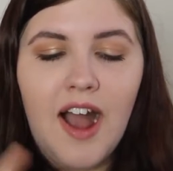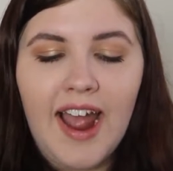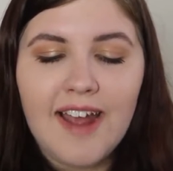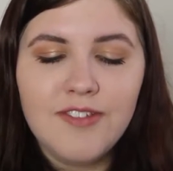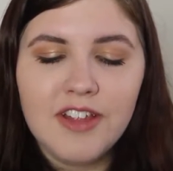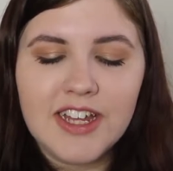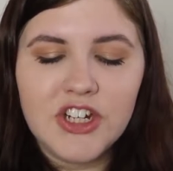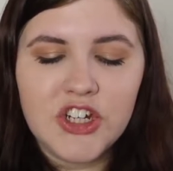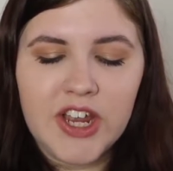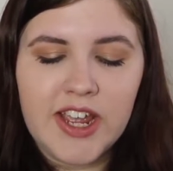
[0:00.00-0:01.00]
I have the
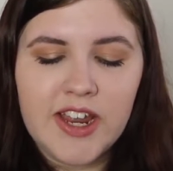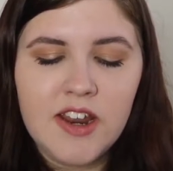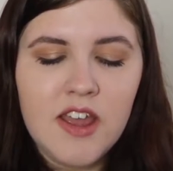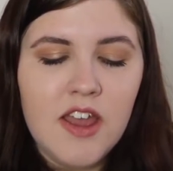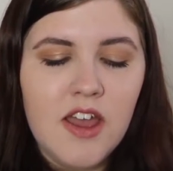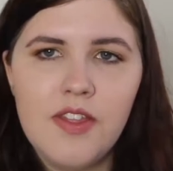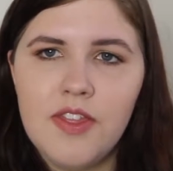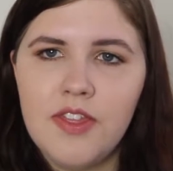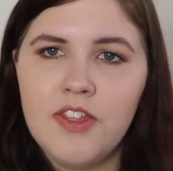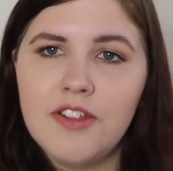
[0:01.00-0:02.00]
lightest shade
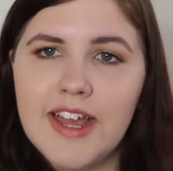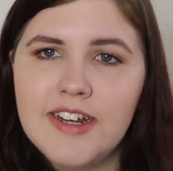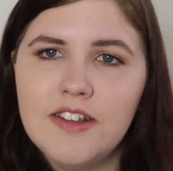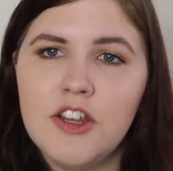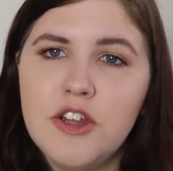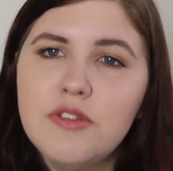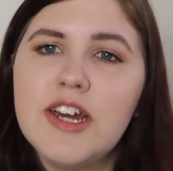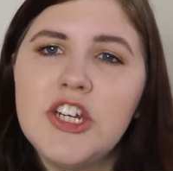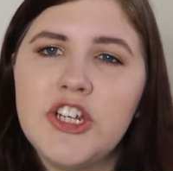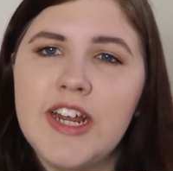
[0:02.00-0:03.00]
the new
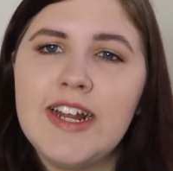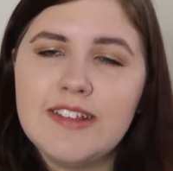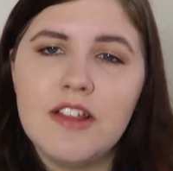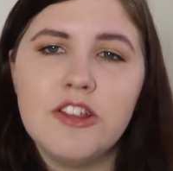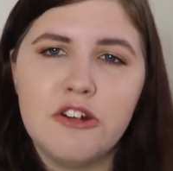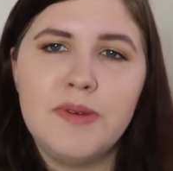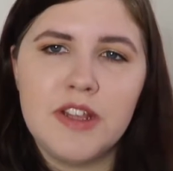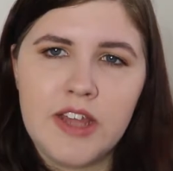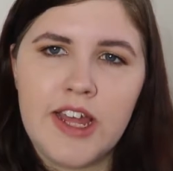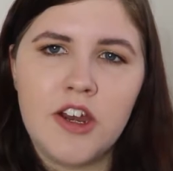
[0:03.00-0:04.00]
lighter shade is a little
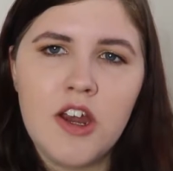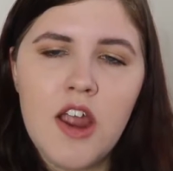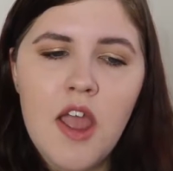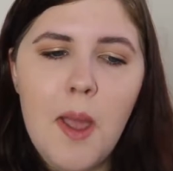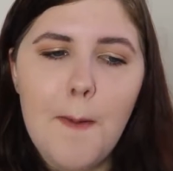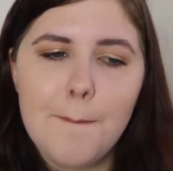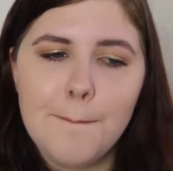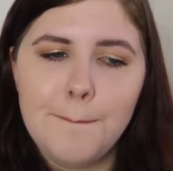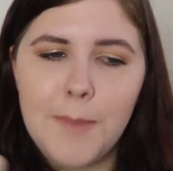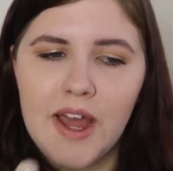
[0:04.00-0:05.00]
bit lighter,
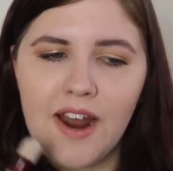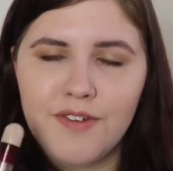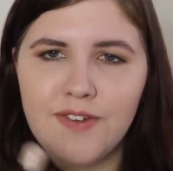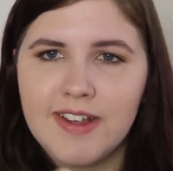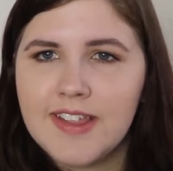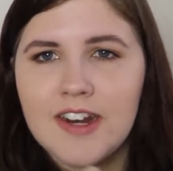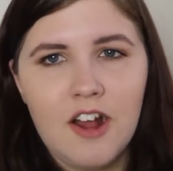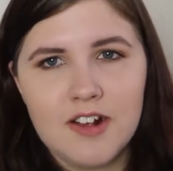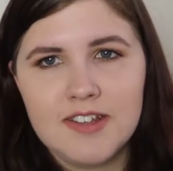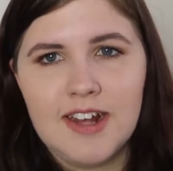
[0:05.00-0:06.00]
but I find that it
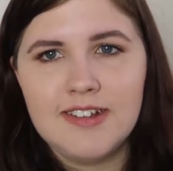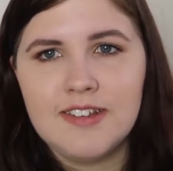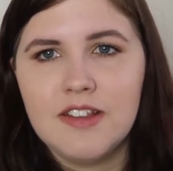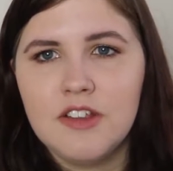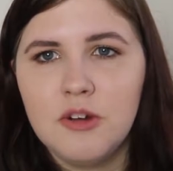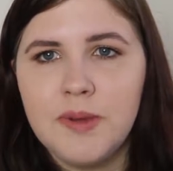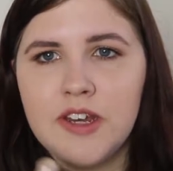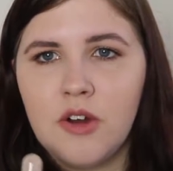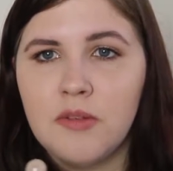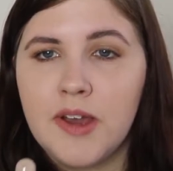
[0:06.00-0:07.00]
oxidizes a little
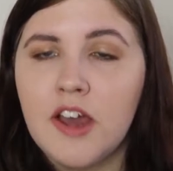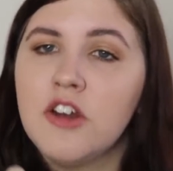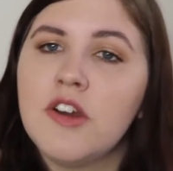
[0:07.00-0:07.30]
bit on my